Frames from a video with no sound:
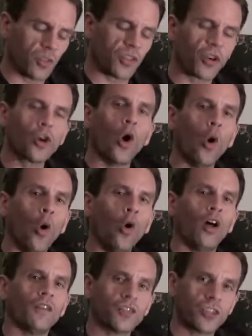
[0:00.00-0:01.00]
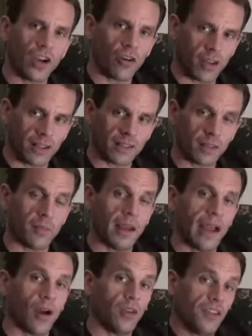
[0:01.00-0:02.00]
with the goal of sharing it
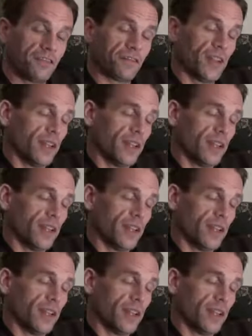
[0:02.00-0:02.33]
somehow, if